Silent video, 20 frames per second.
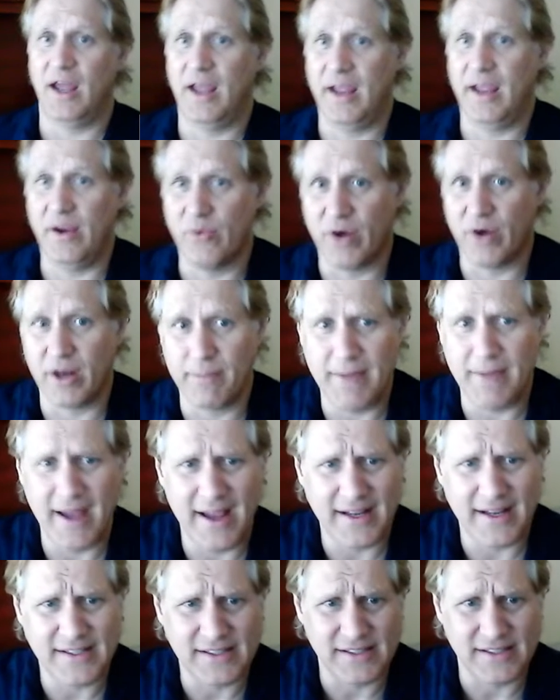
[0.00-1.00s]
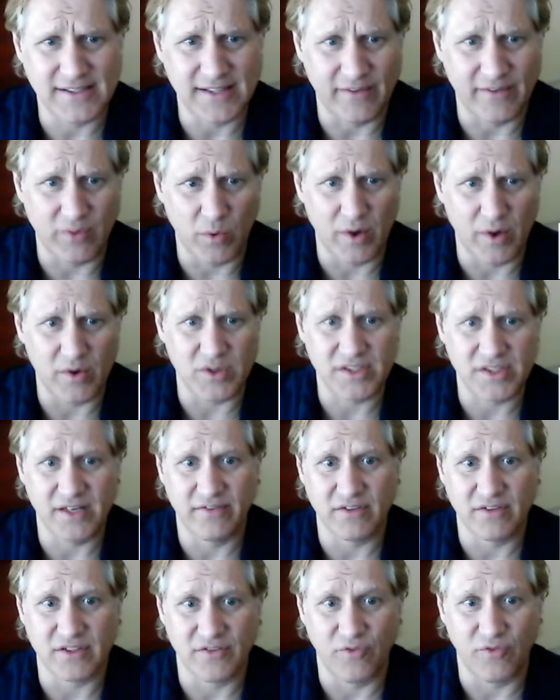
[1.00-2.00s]
8 running backs, 7 wide
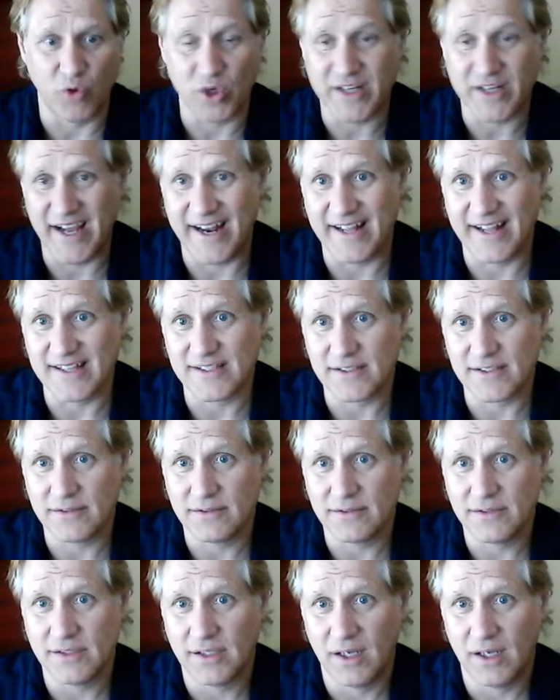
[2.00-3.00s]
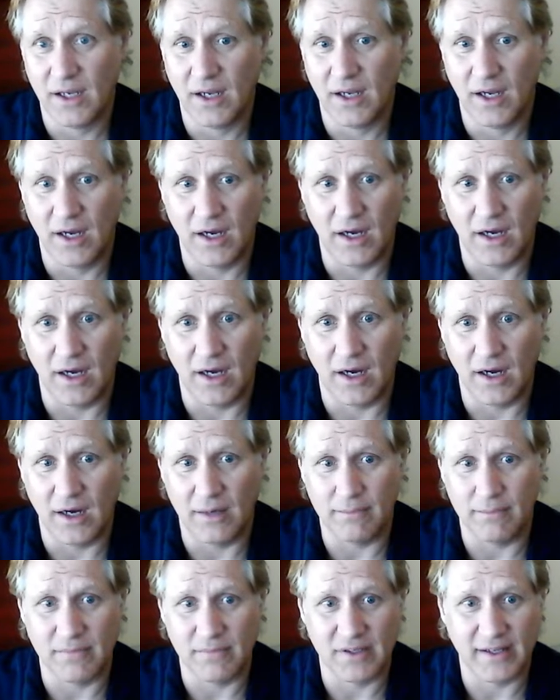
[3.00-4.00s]
receivers, 4 tight ends.
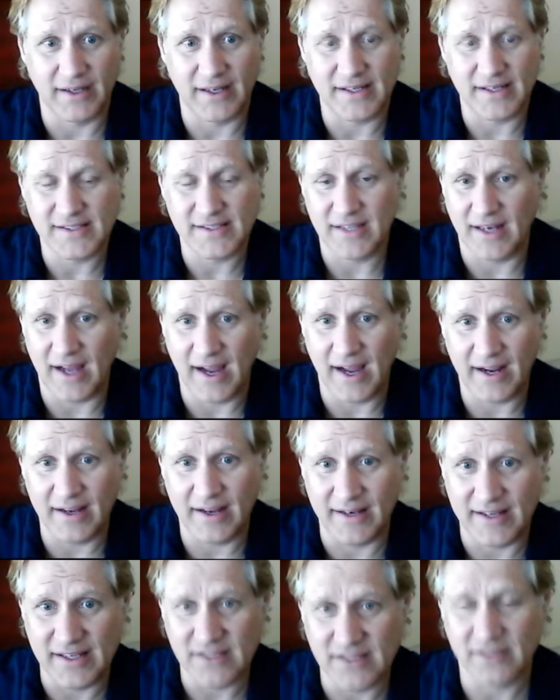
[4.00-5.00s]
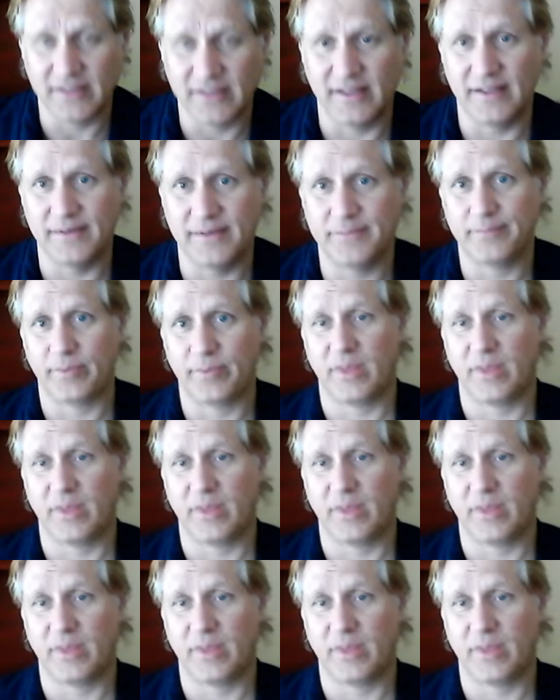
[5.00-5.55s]
Like I said, I could easily,